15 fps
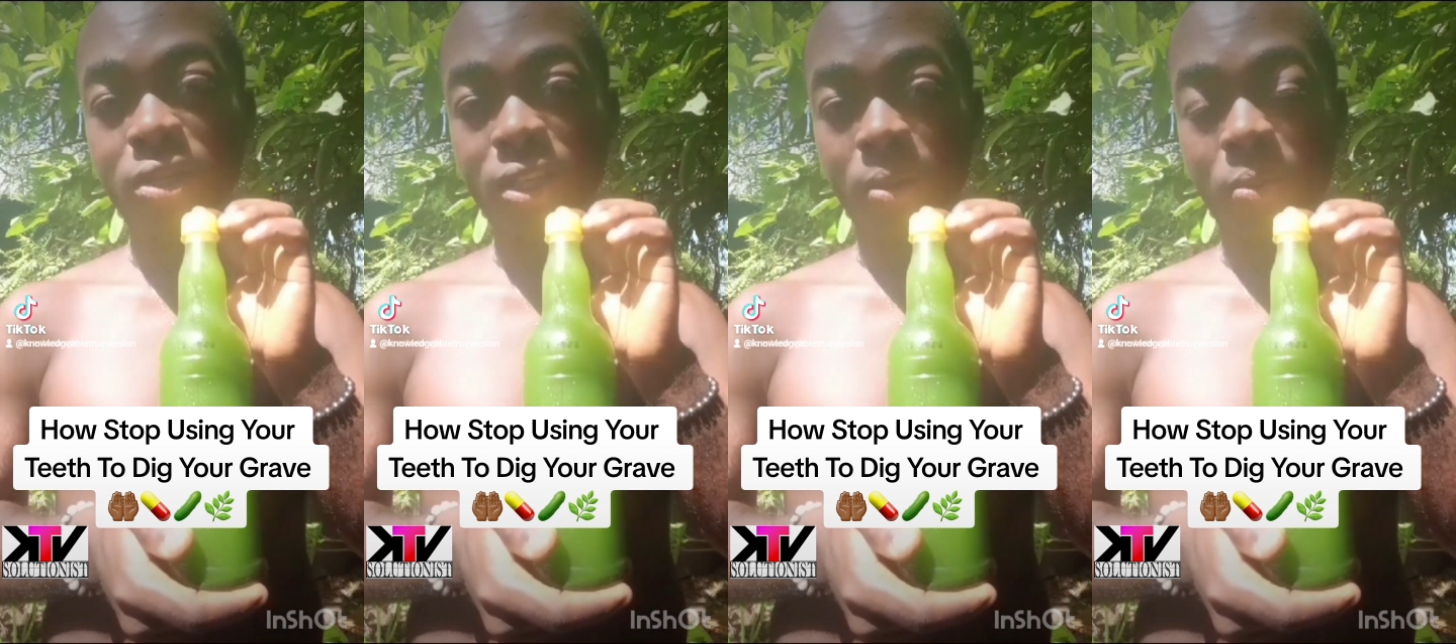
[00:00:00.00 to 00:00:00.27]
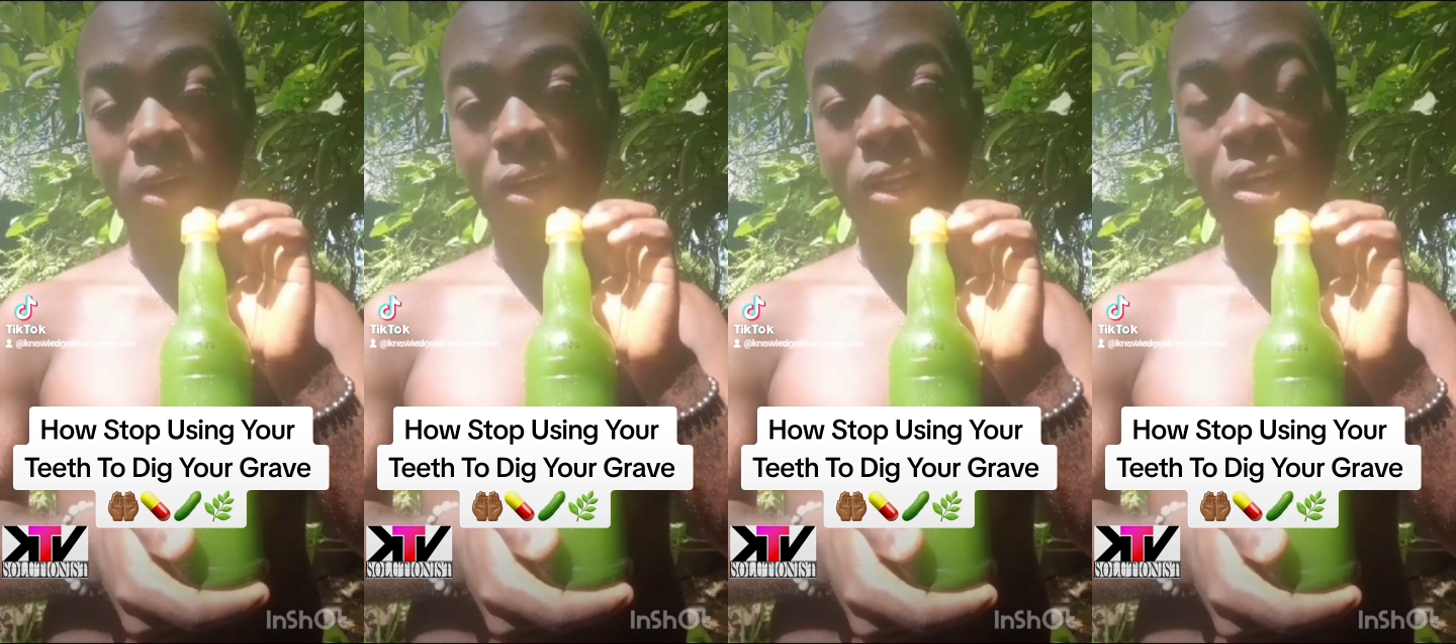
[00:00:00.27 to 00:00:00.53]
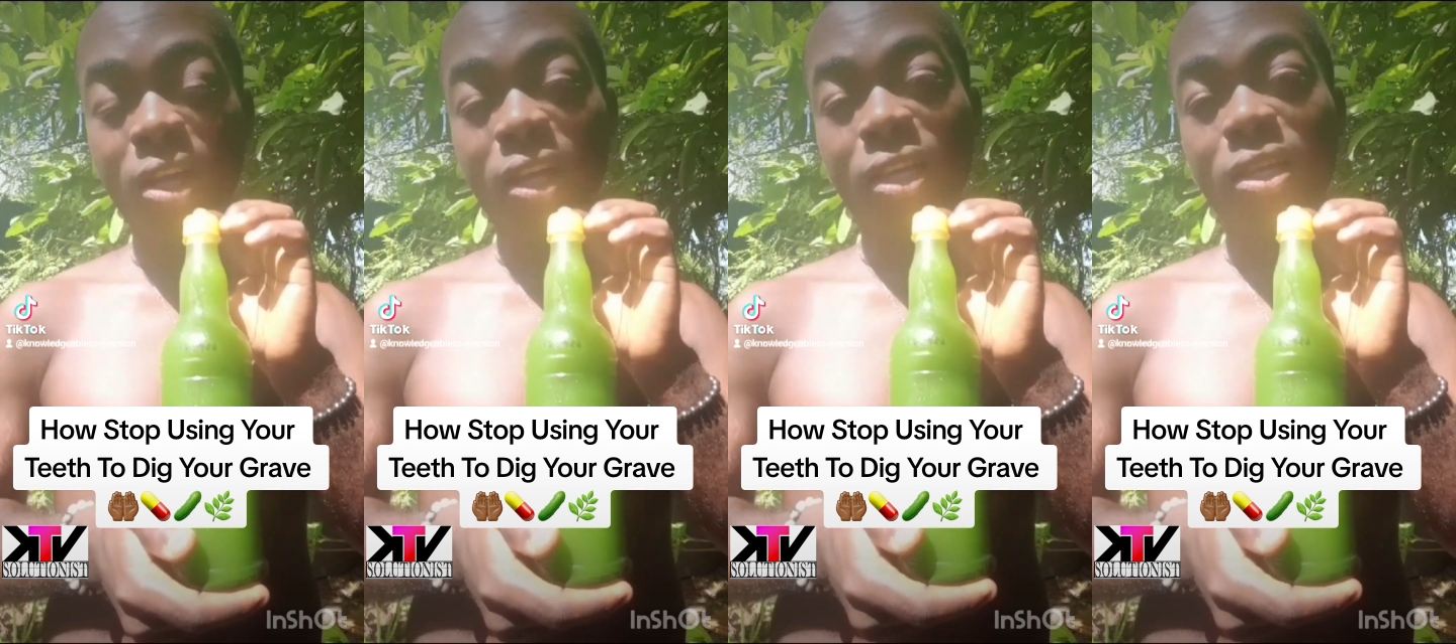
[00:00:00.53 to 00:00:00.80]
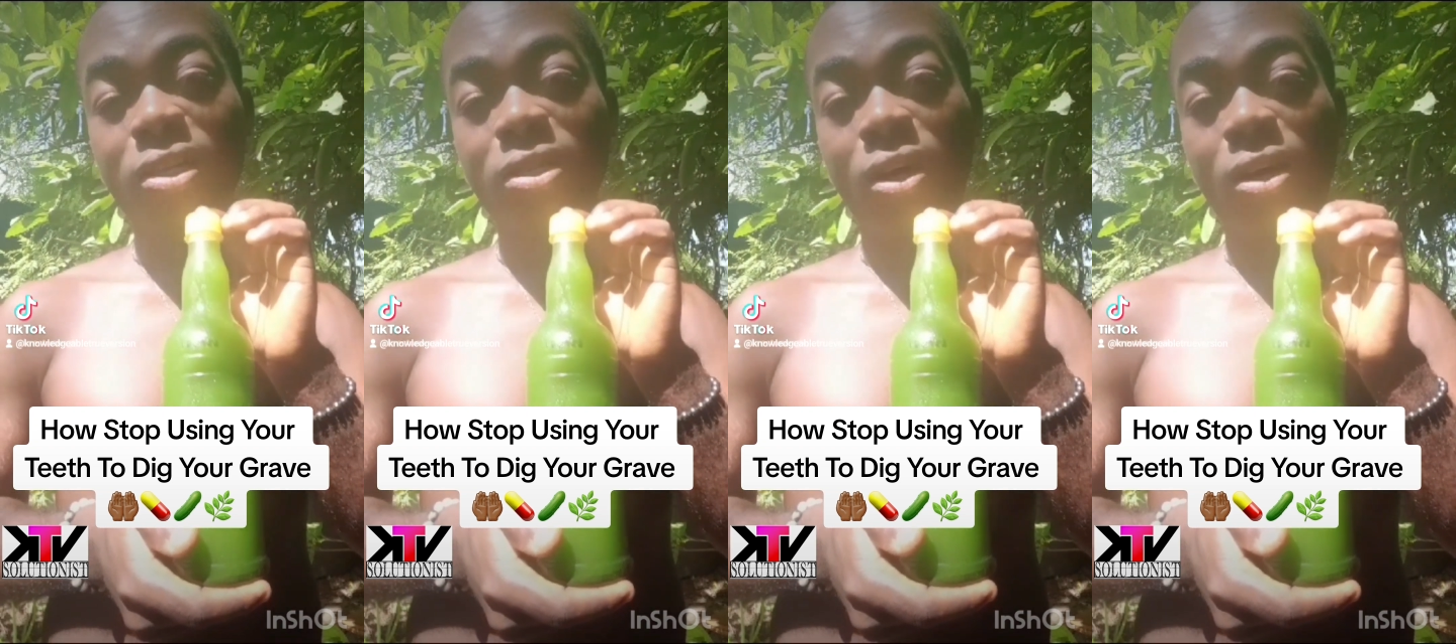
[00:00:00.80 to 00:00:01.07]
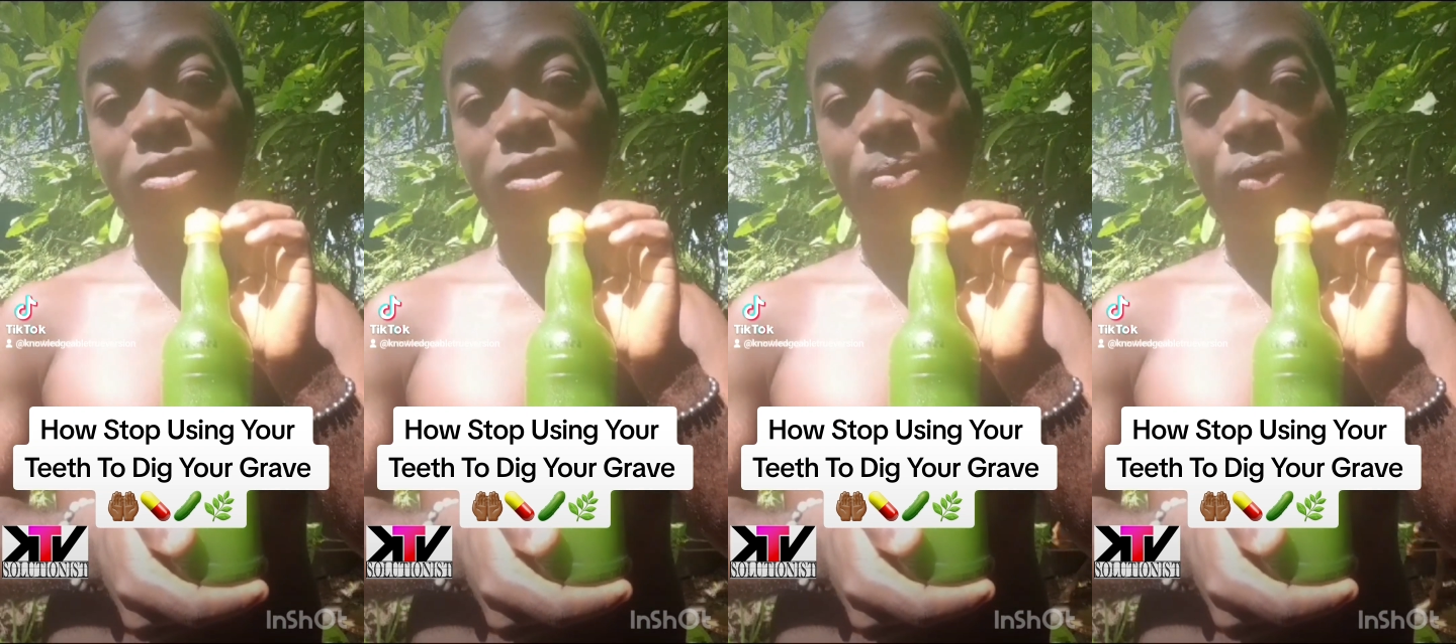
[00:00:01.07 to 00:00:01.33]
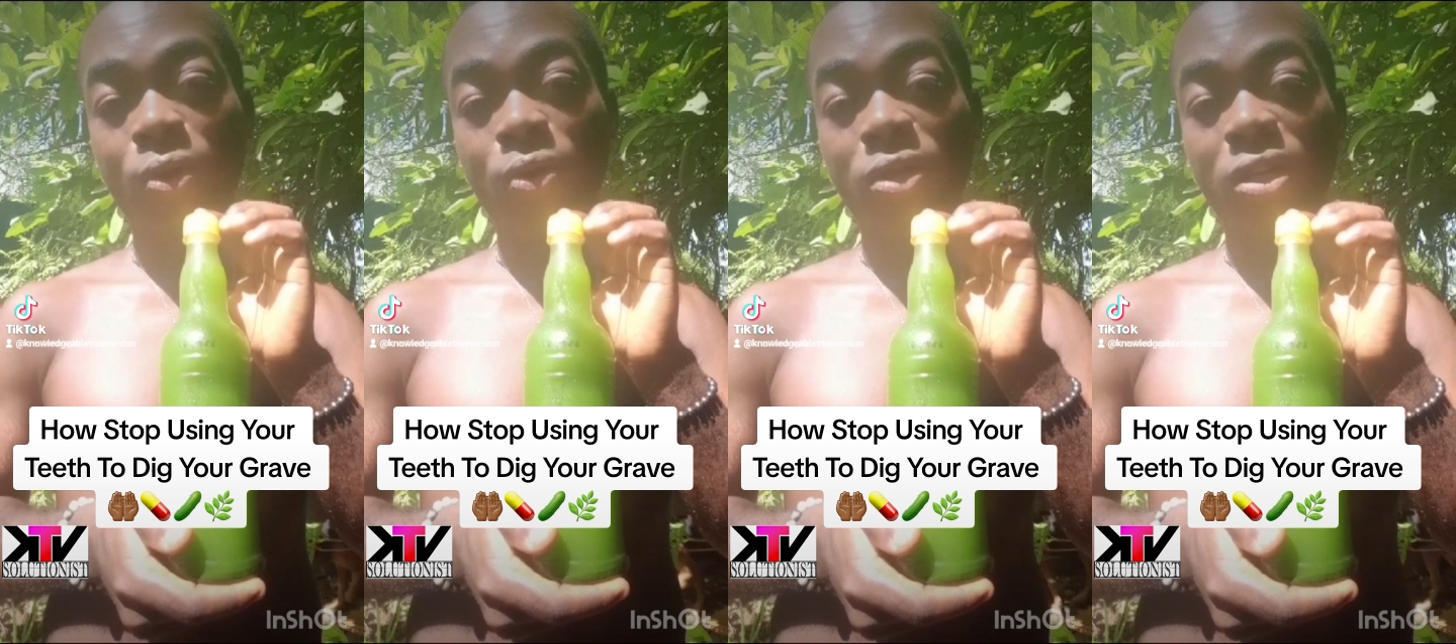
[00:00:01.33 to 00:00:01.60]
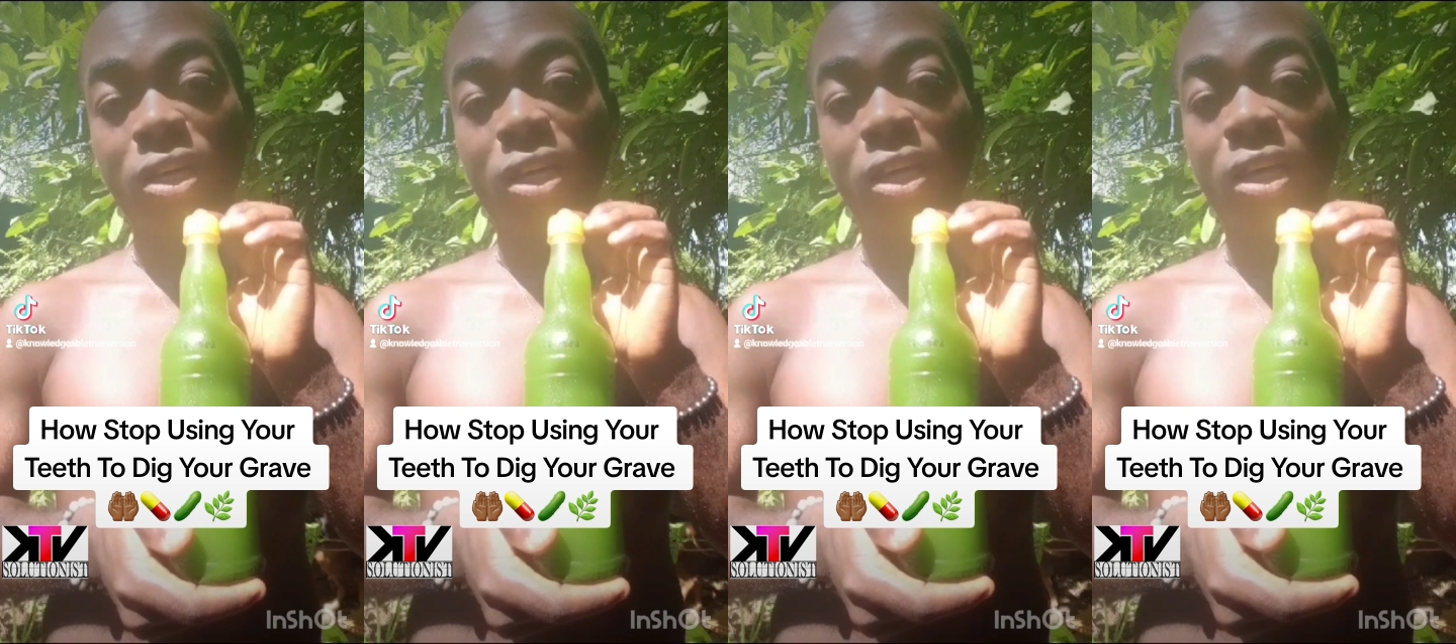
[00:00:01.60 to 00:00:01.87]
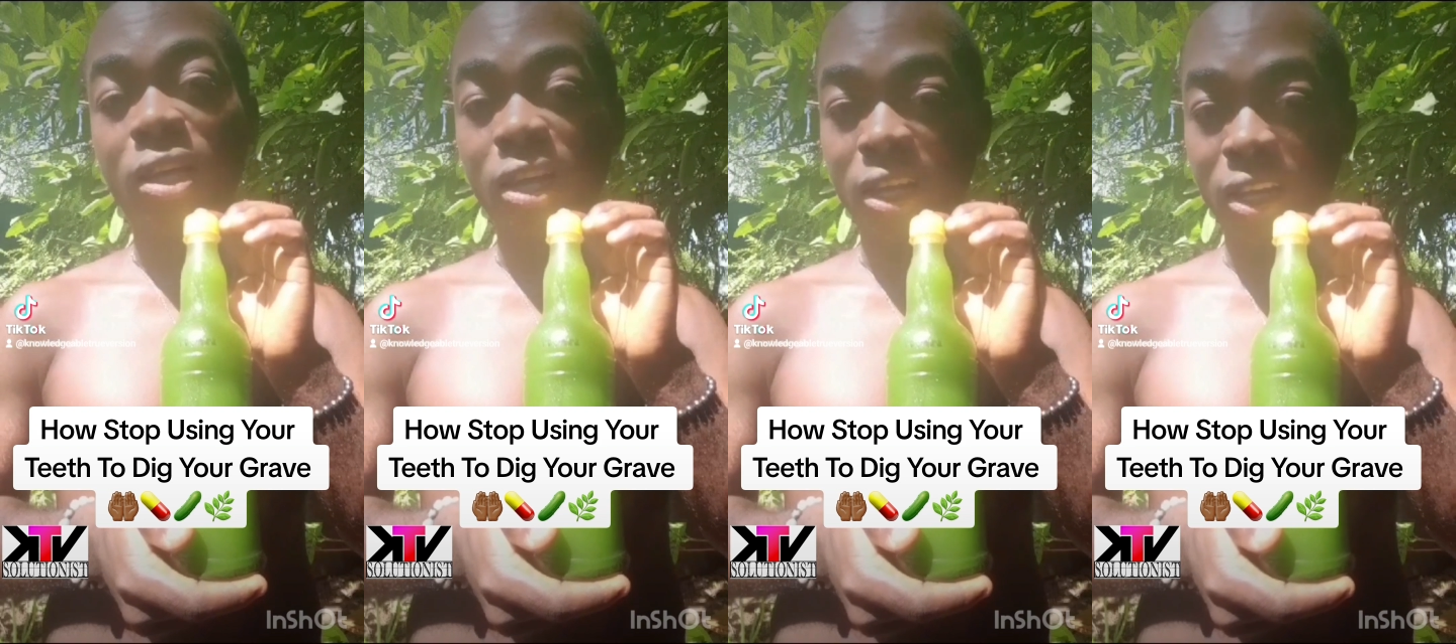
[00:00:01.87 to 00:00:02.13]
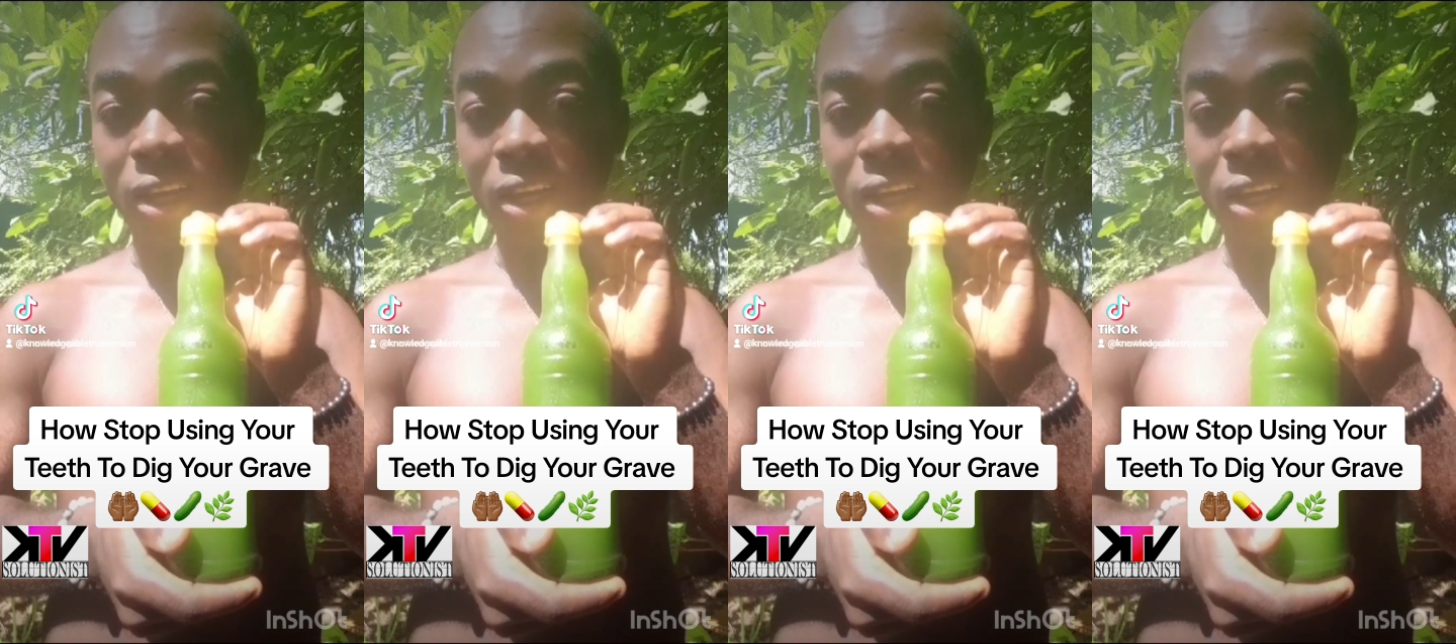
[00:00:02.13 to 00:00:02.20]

Sebi, he talks about the